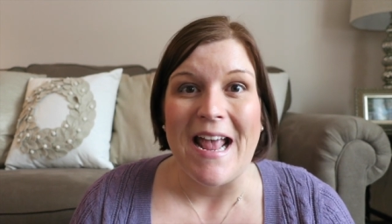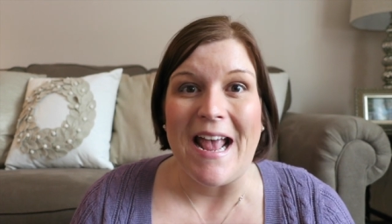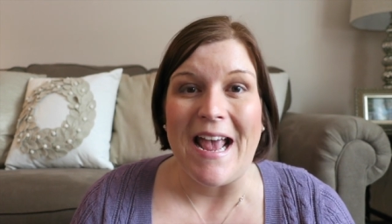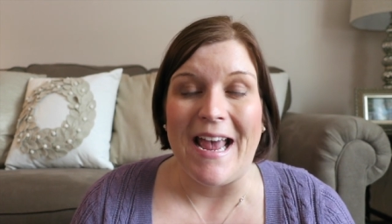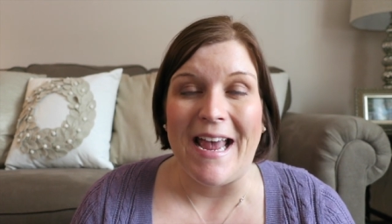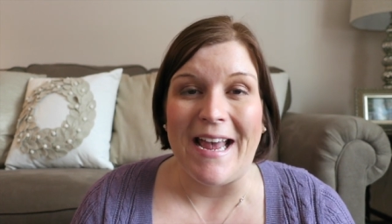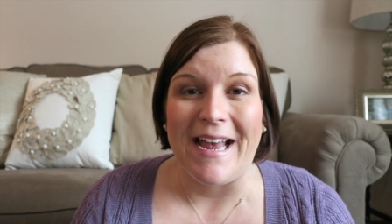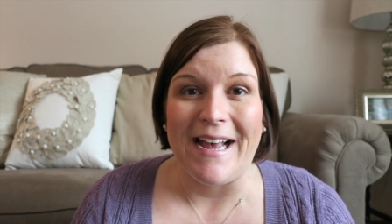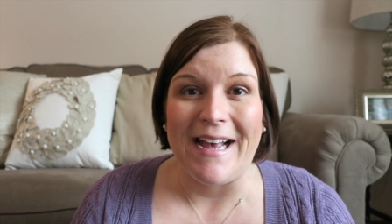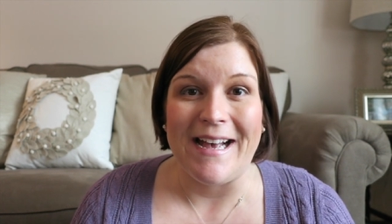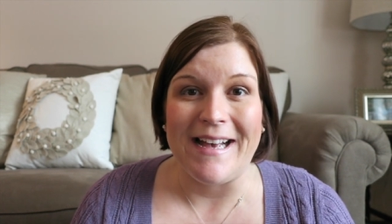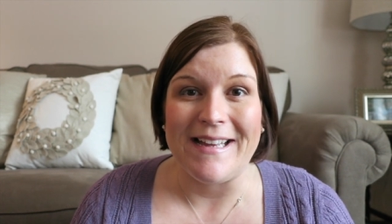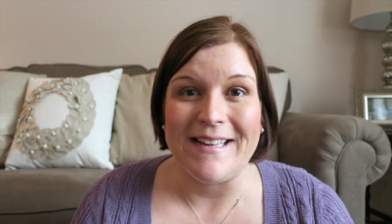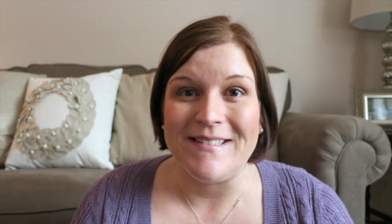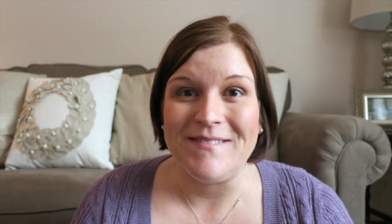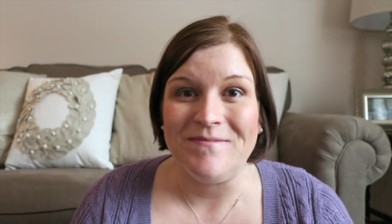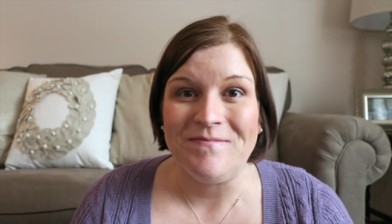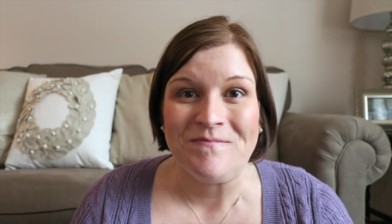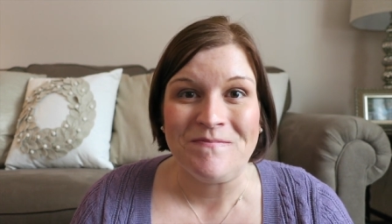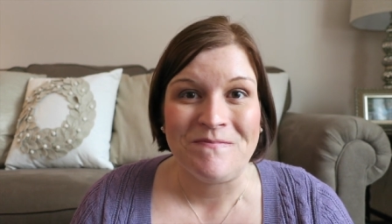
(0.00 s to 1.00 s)

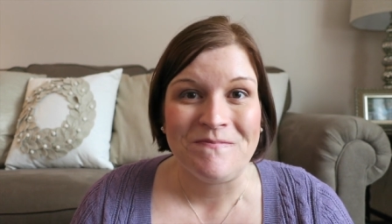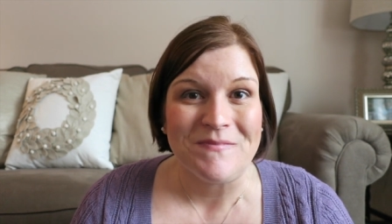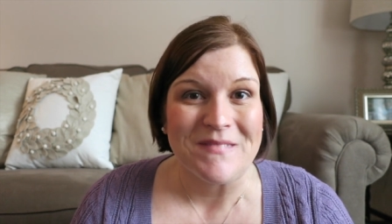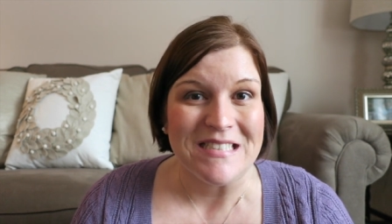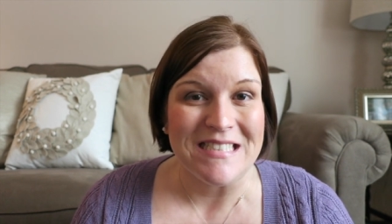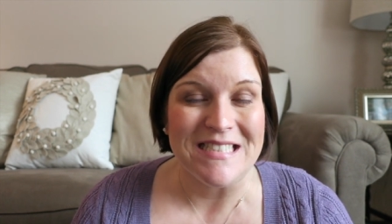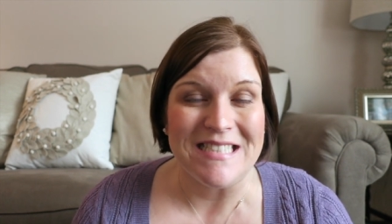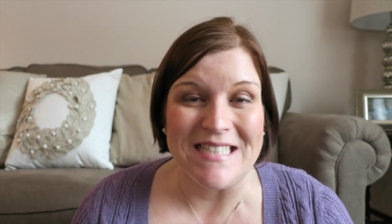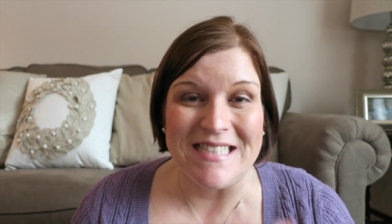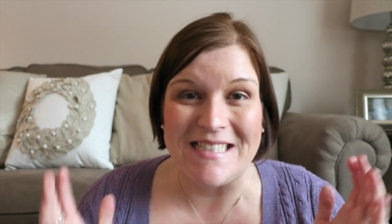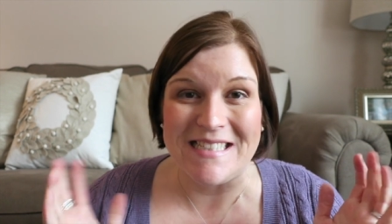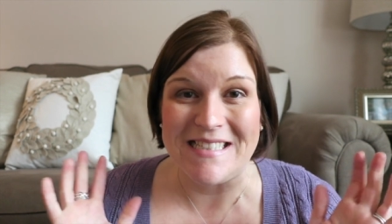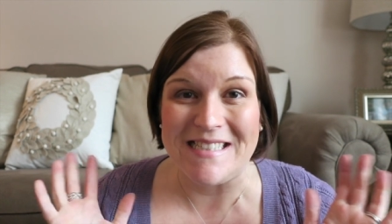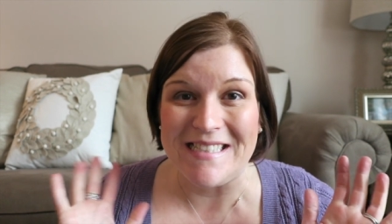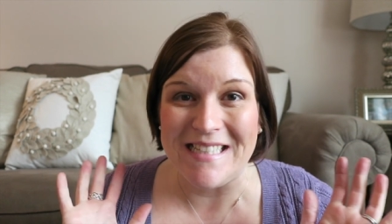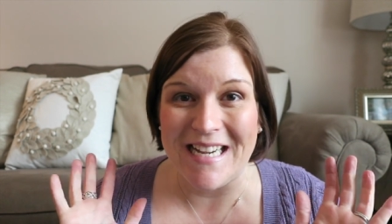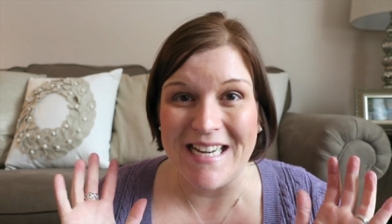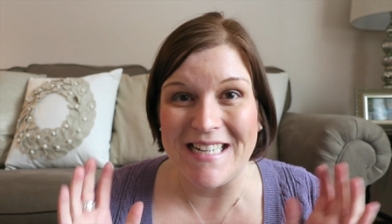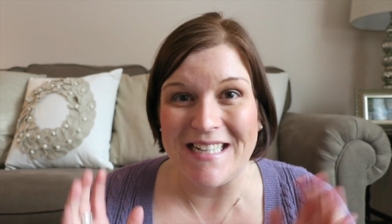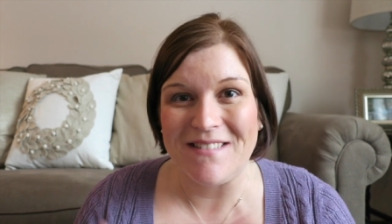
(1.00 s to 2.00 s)
and just
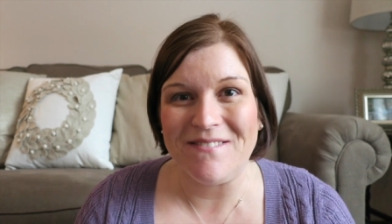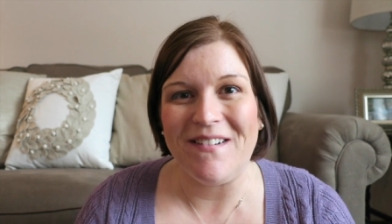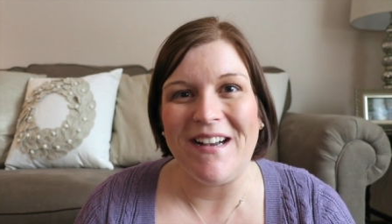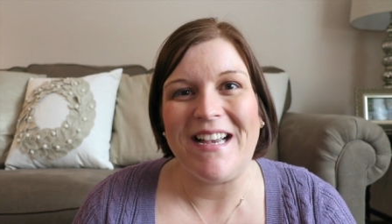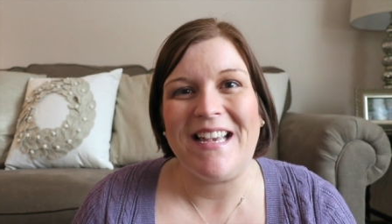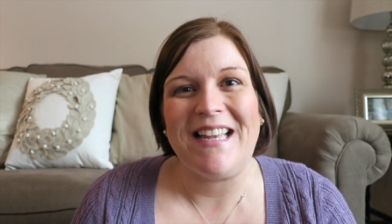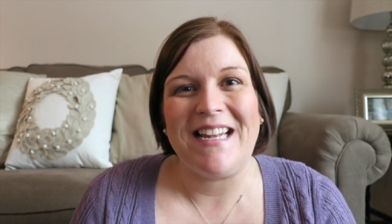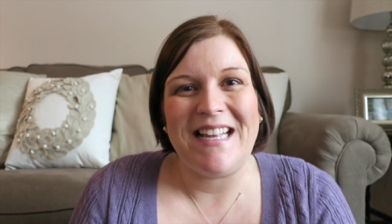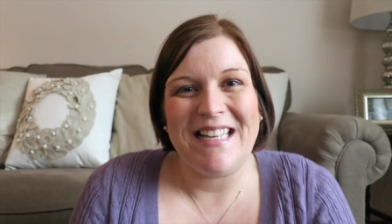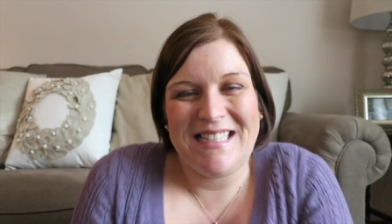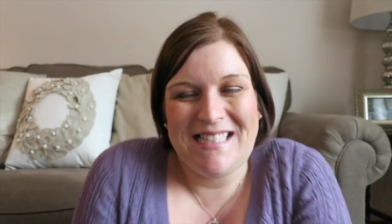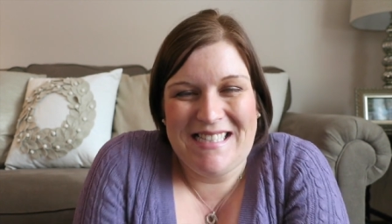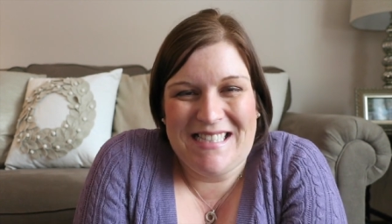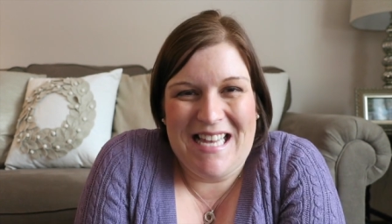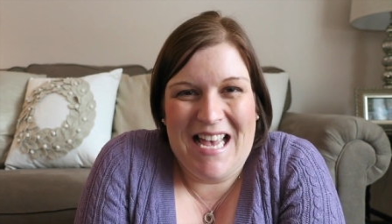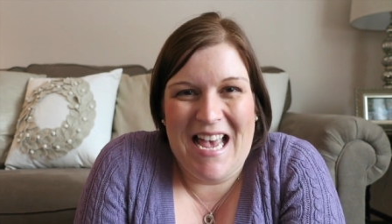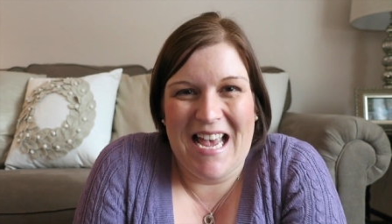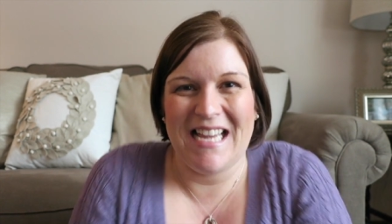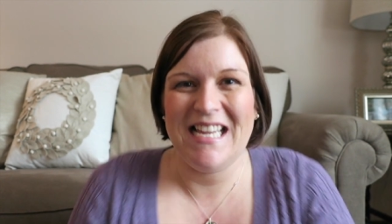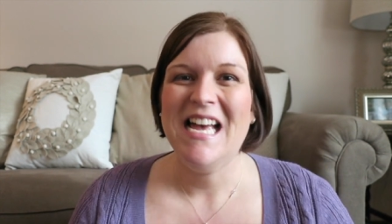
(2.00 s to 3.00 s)
excited, what can I
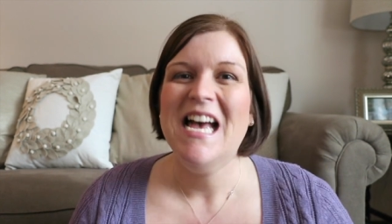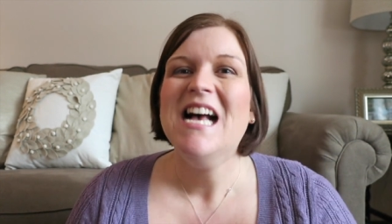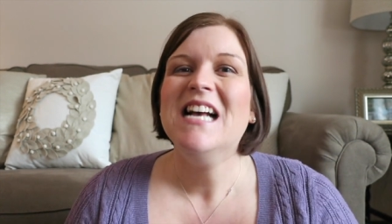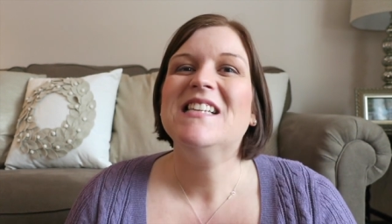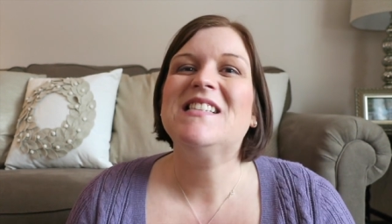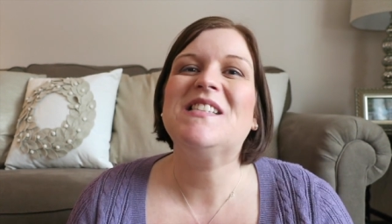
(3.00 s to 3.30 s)
say?